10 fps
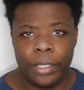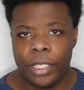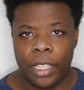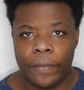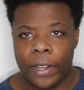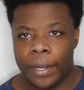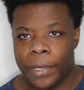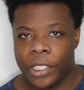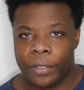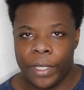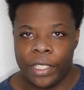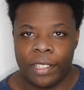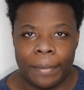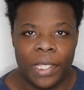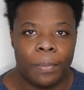didn't get very much screen
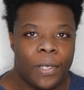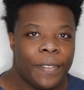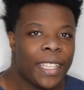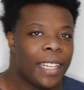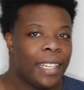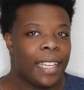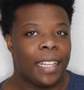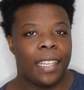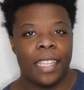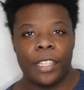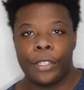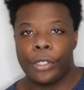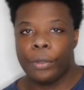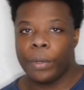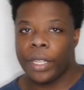time. This movie kind of had an
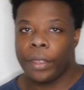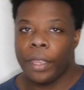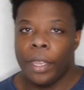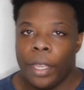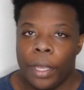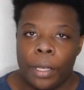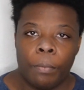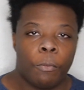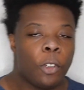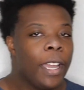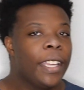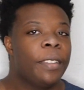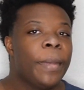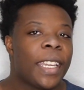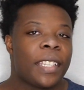issue with trying
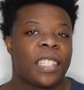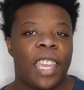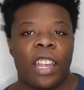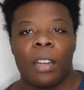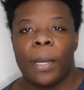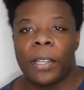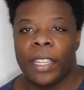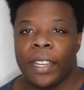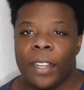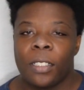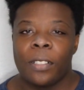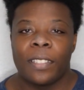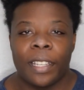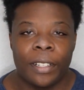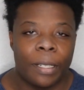to make us care about
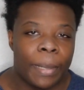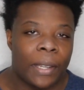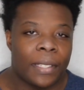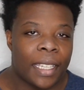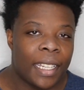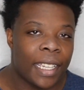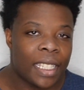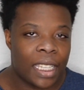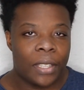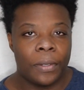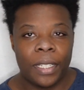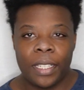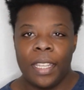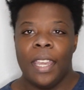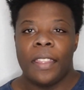characters that are about to get
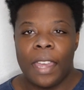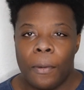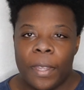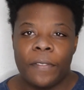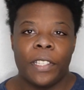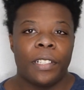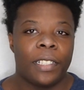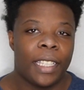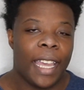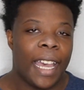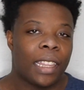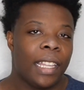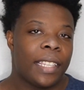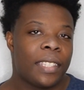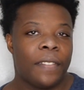executed that we've literally had
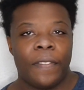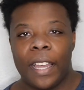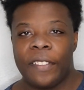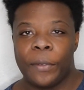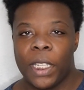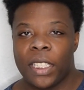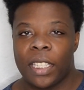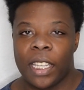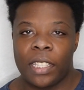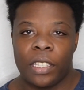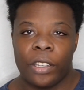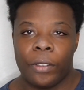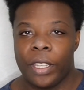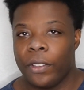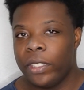less than 5 minutes to get to
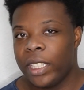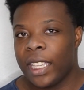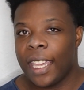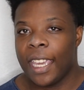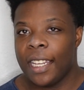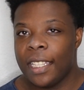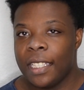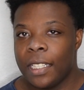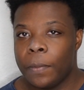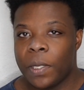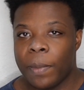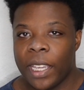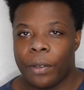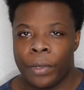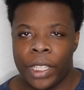know. The only thing Katie did was
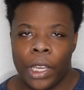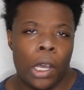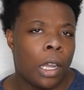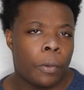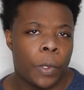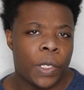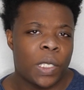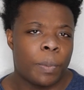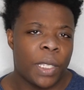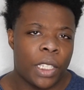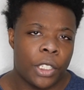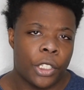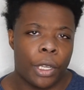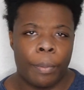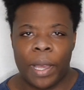make a really awkward
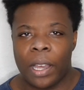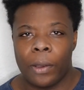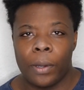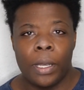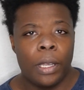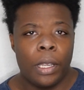speech about